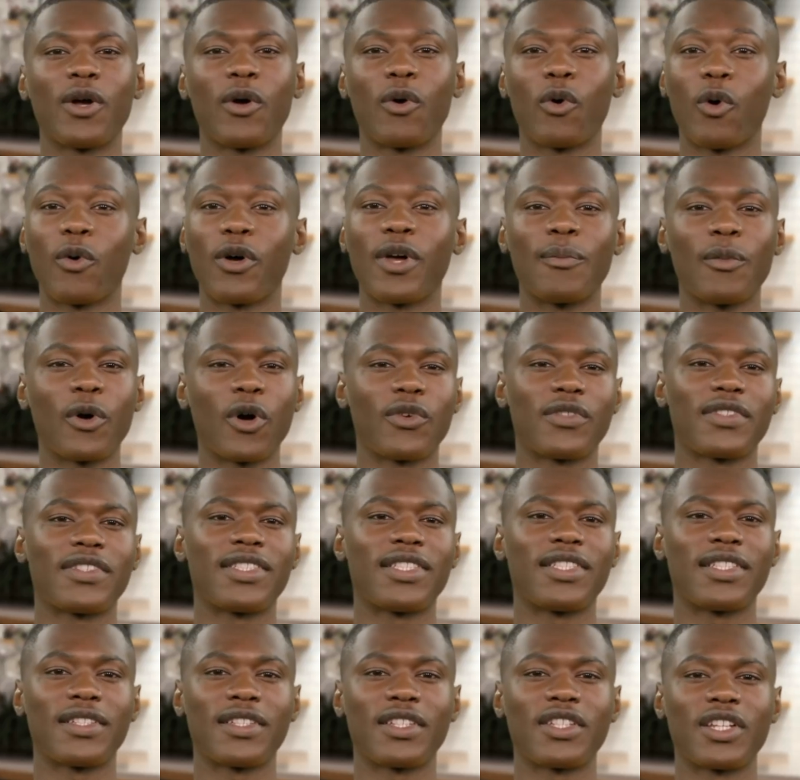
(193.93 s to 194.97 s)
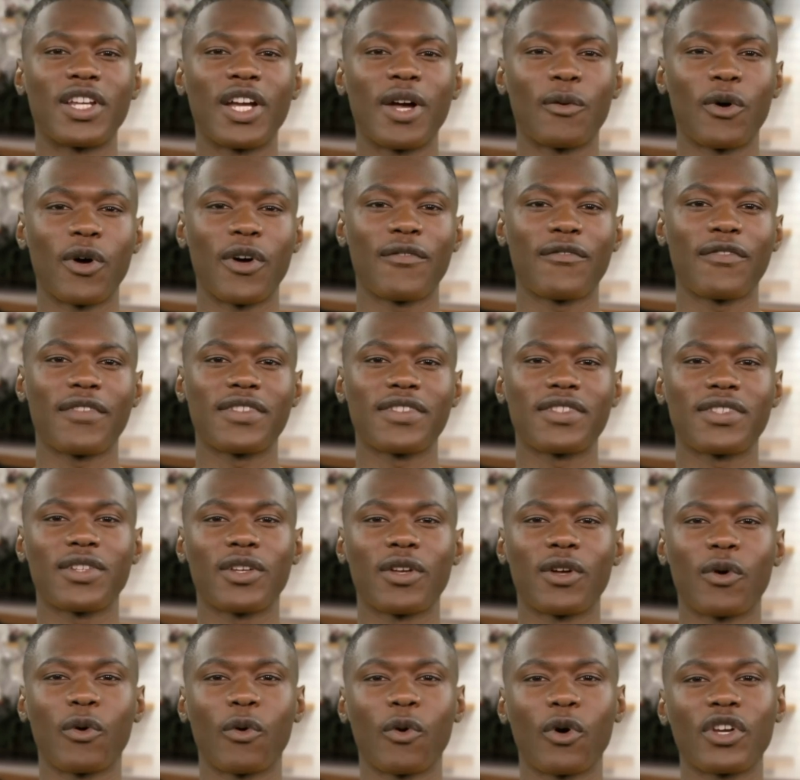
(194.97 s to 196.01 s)
will be posted in the job office
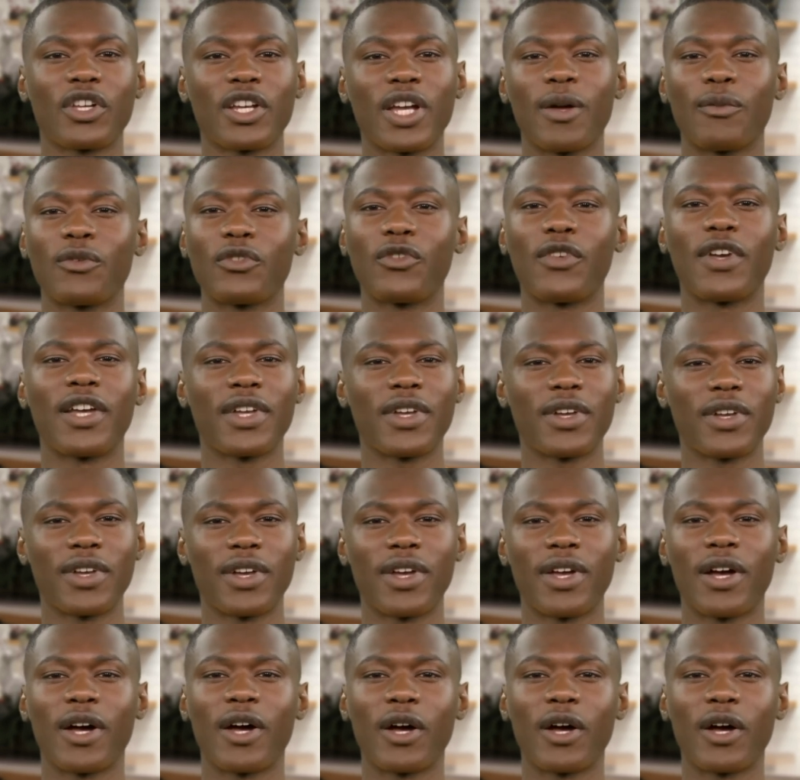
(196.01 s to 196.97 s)
or job trailer,